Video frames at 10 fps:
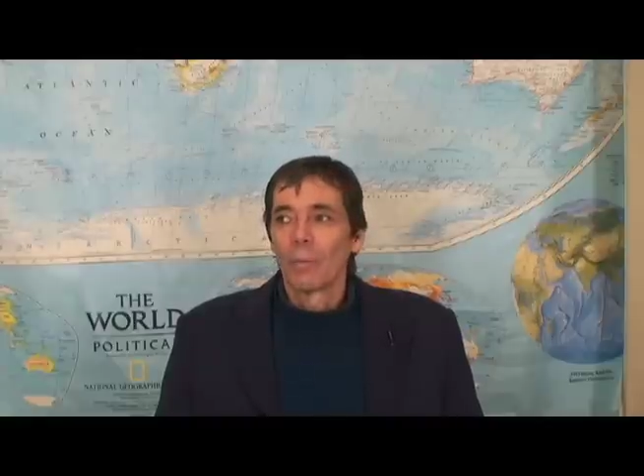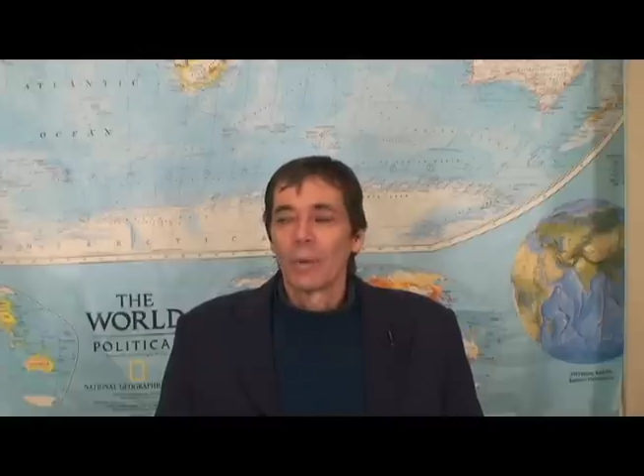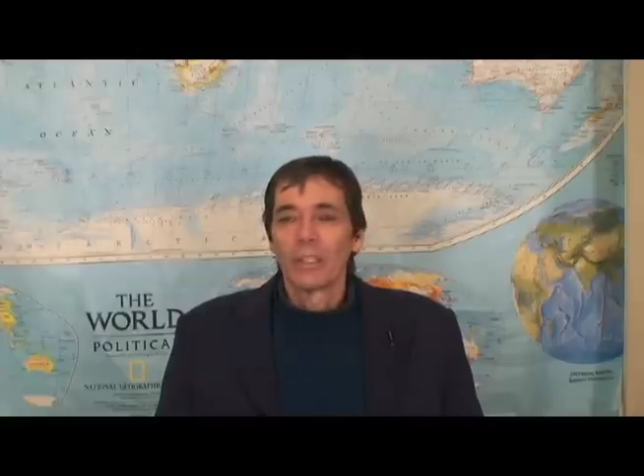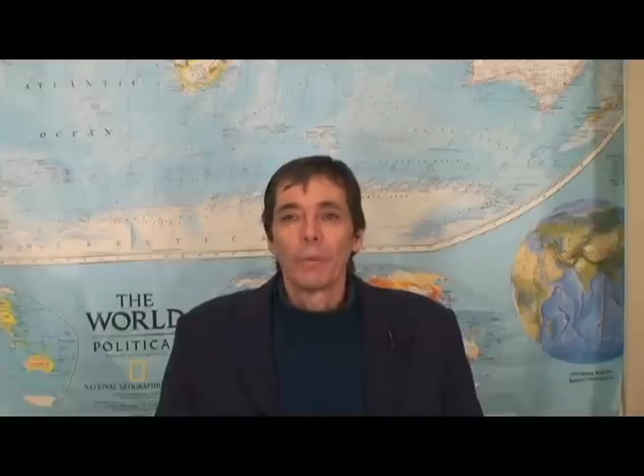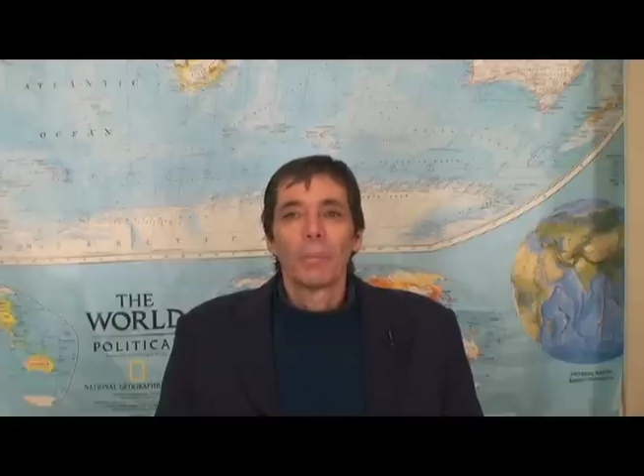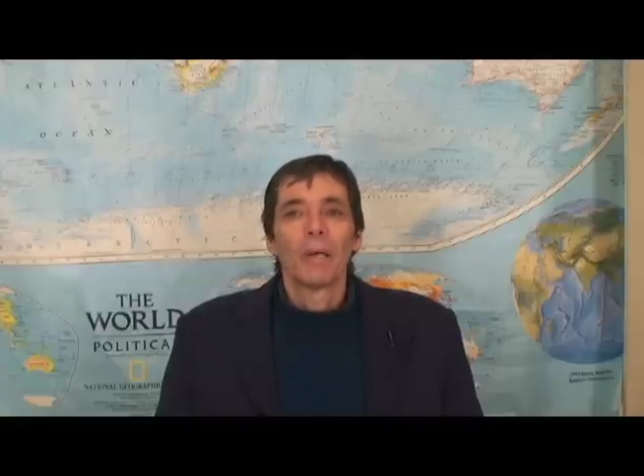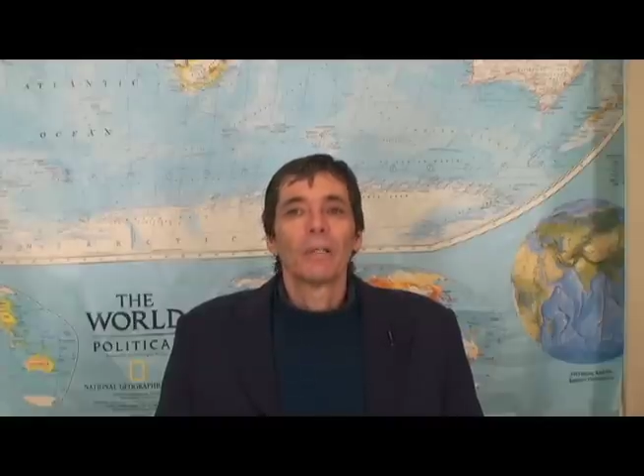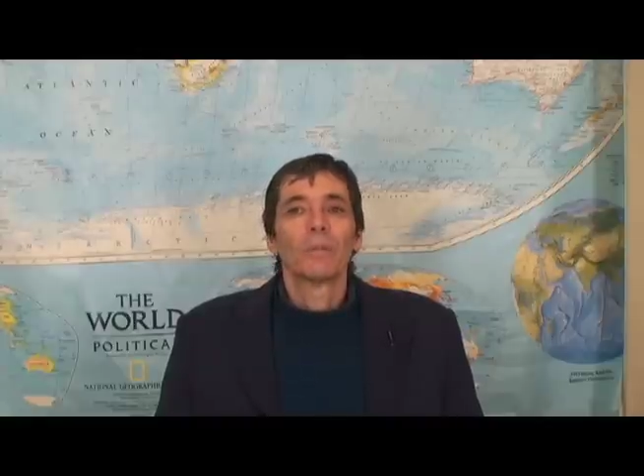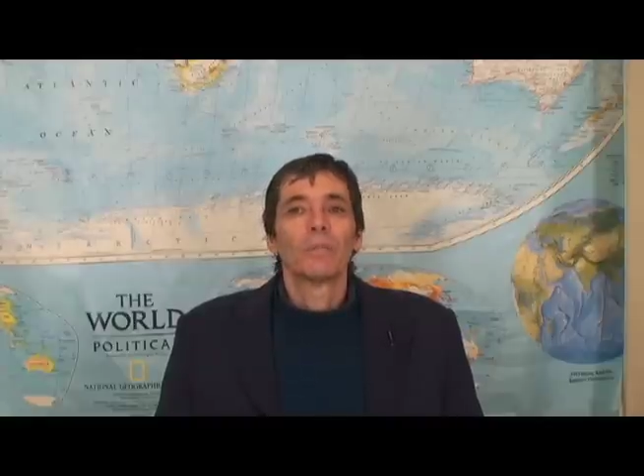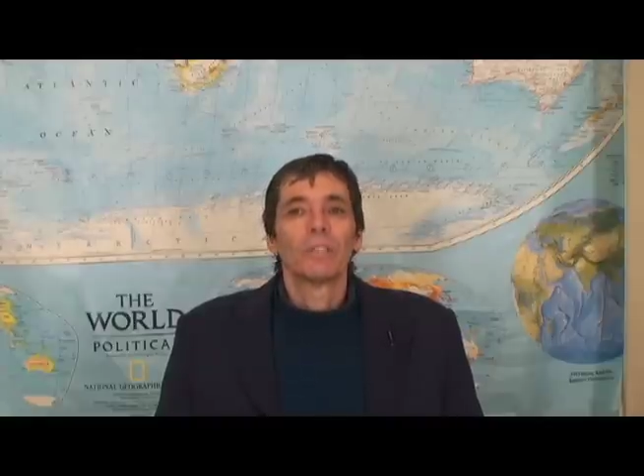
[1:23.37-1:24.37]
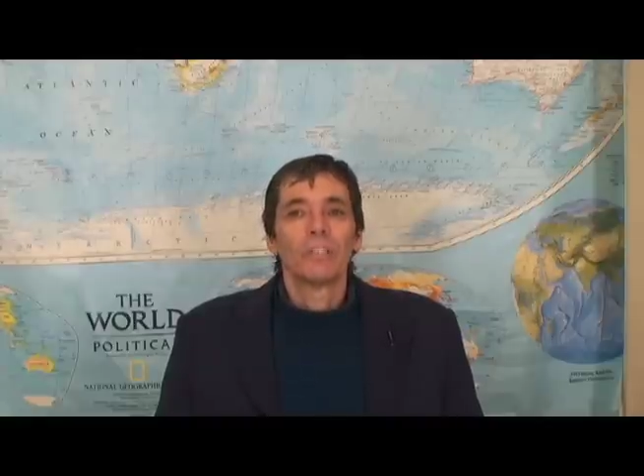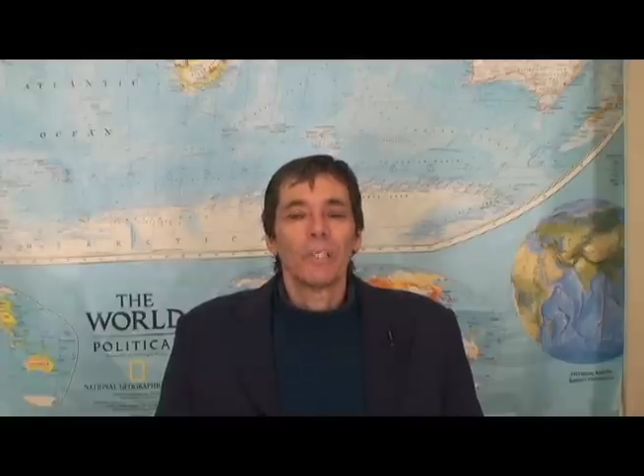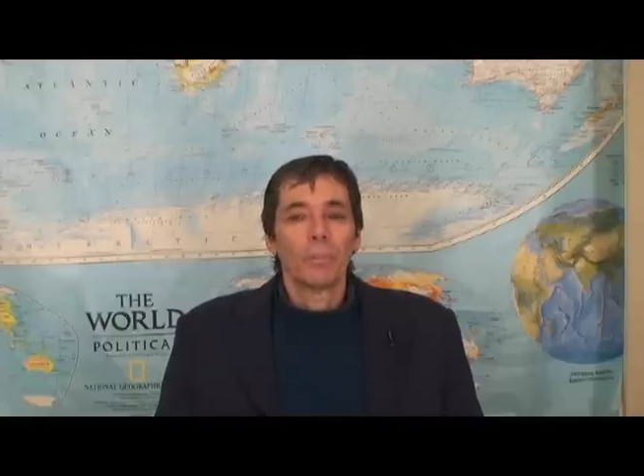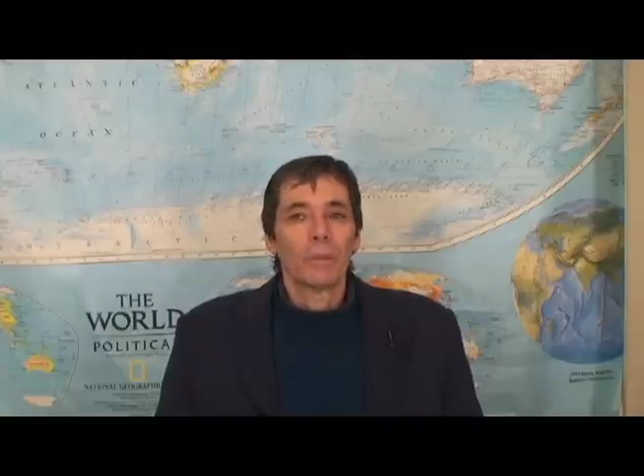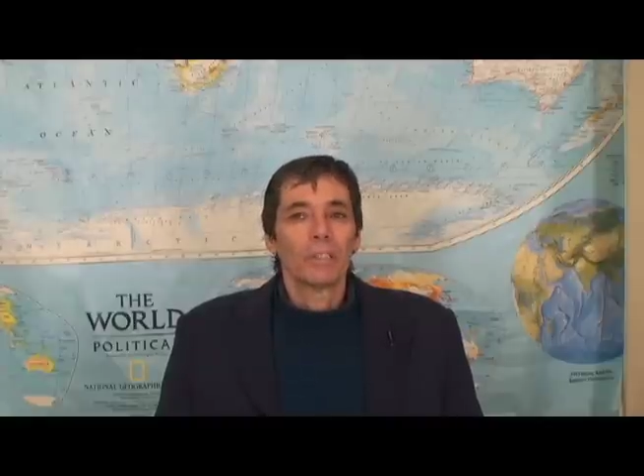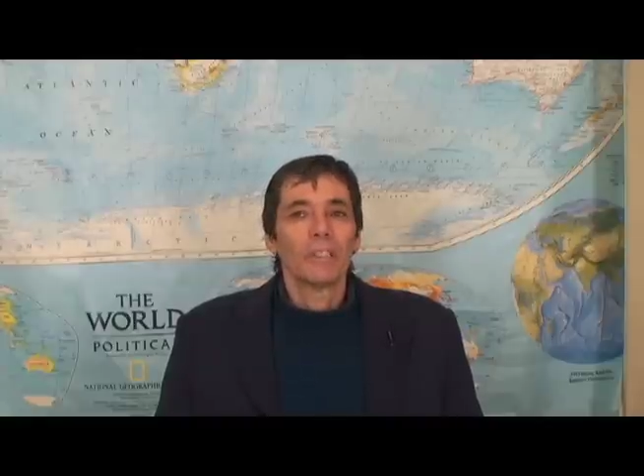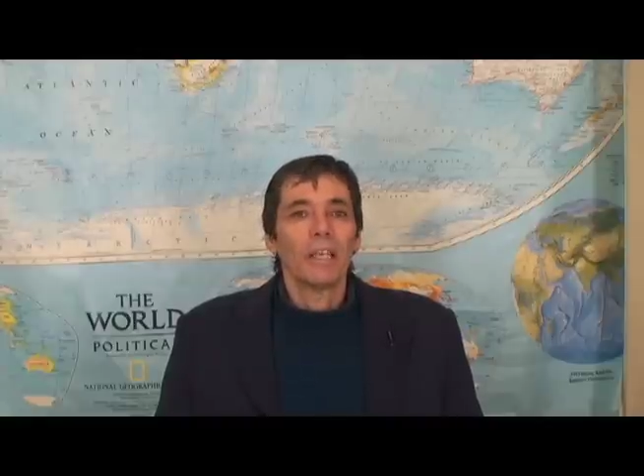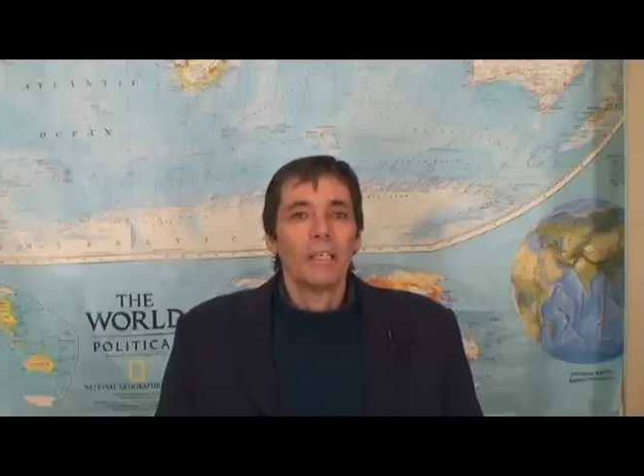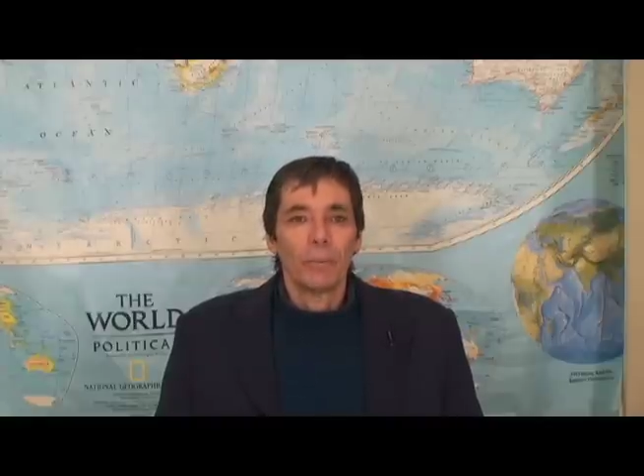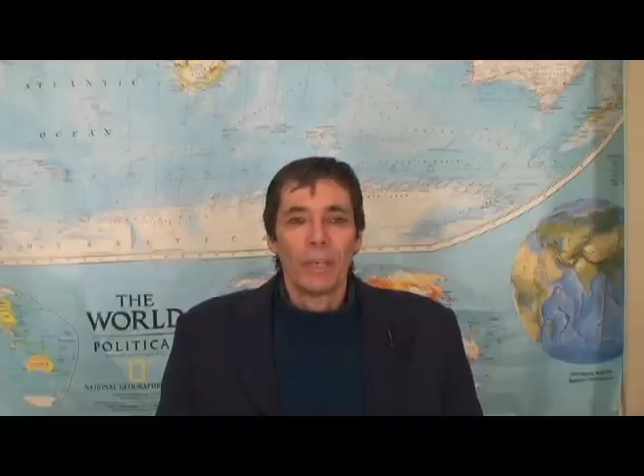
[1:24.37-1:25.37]
but they bind to receptors
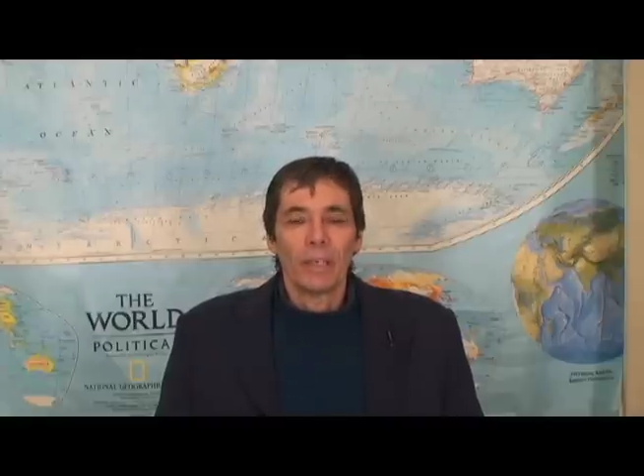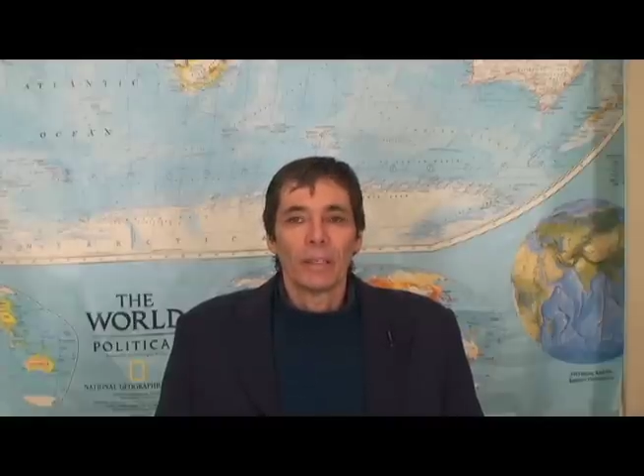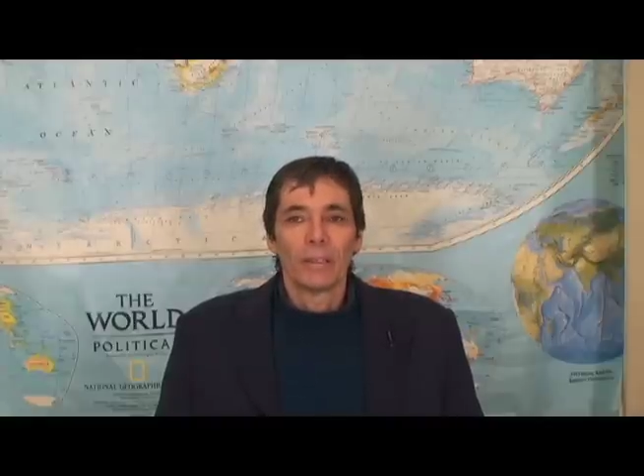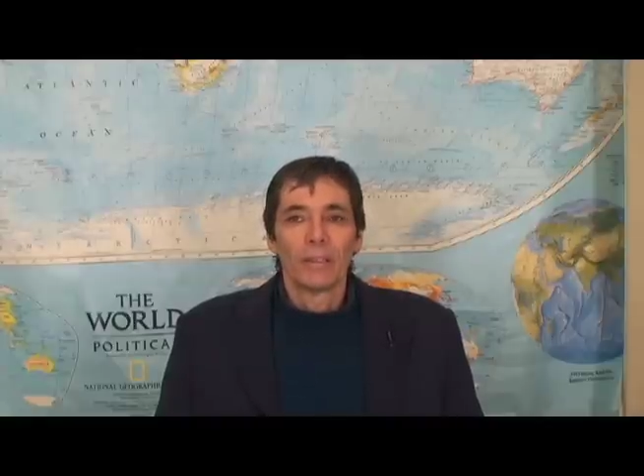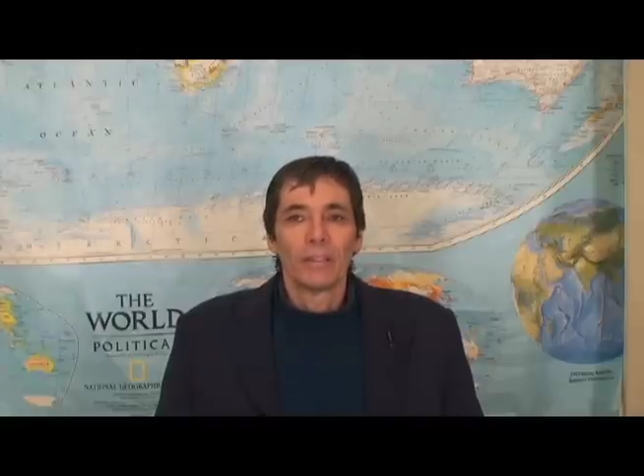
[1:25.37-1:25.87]
anywhere.